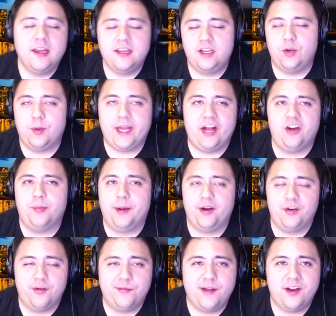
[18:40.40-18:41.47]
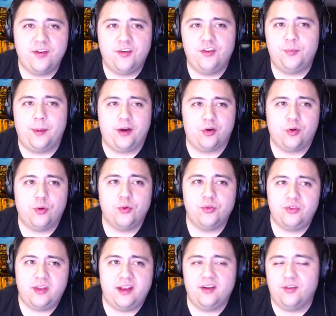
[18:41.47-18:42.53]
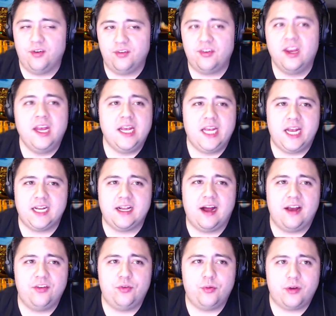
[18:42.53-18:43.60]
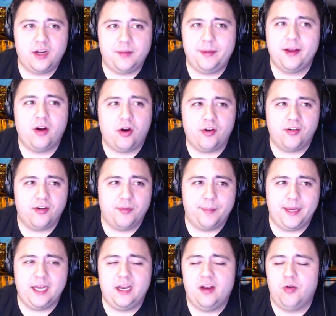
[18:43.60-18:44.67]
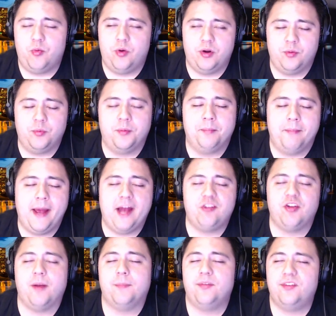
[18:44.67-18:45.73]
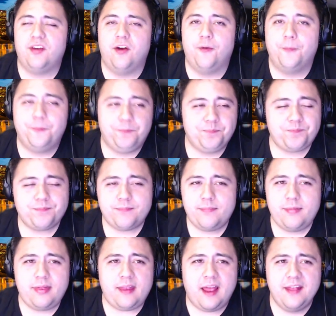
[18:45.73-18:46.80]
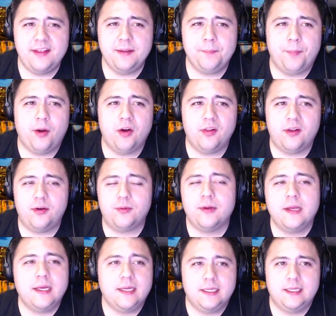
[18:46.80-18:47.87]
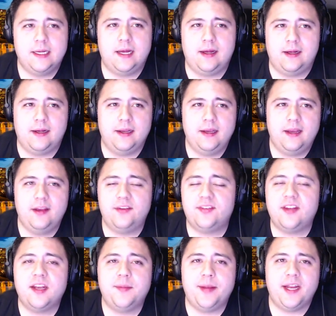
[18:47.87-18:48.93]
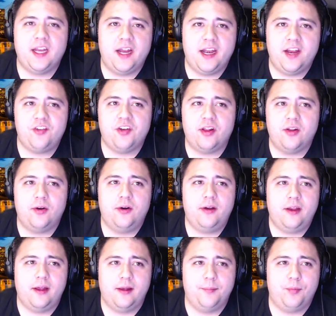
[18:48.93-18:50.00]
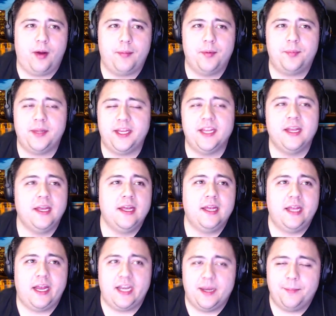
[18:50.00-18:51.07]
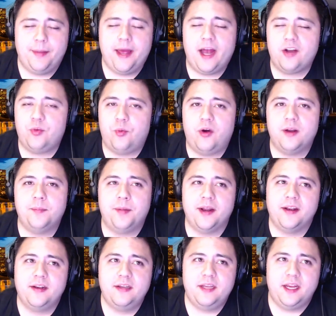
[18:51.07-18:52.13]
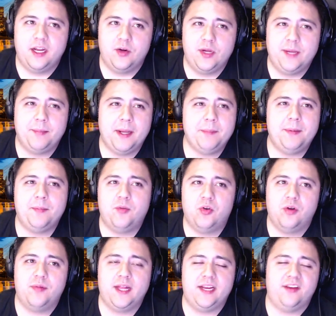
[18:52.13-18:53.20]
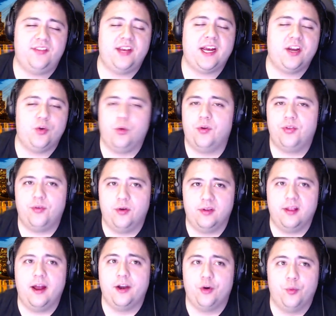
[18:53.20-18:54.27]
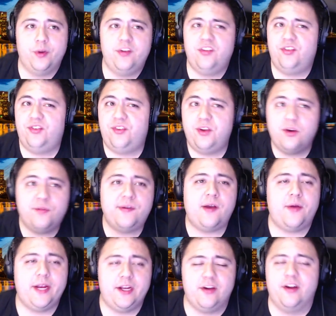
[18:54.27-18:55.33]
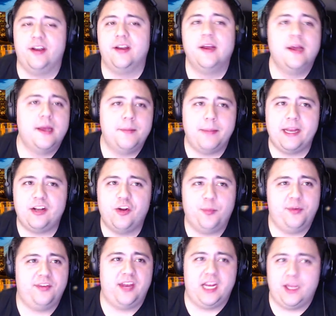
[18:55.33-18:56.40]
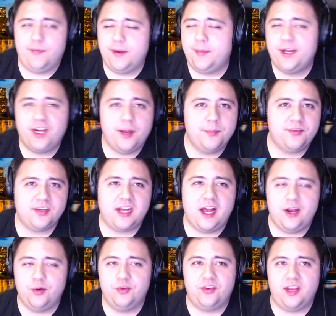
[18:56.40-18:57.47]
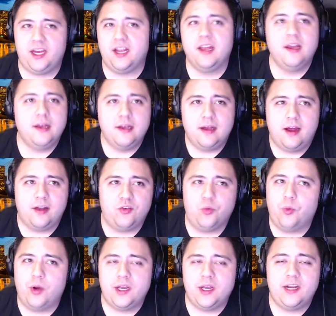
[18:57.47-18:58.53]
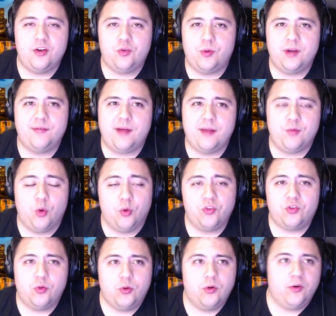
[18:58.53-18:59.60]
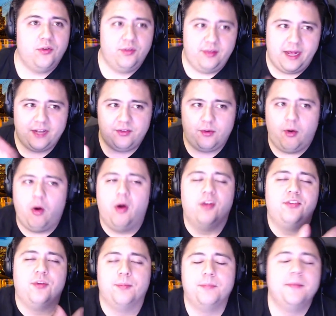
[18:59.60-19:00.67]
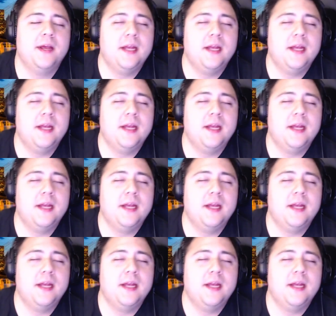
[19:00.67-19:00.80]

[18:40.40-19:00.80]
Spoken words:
you encounter better defenders, better goaltenders, and guys who are going to be harder to beat in one-on-one matchups. So I think Barlow is going to be an NHLer, probably an impact one, but, you know, he might be more of like a second or third liner, which is still very good. Make no mistake. If he becomes a guy who's like a 20 to 25 goal scorer, that's awesome.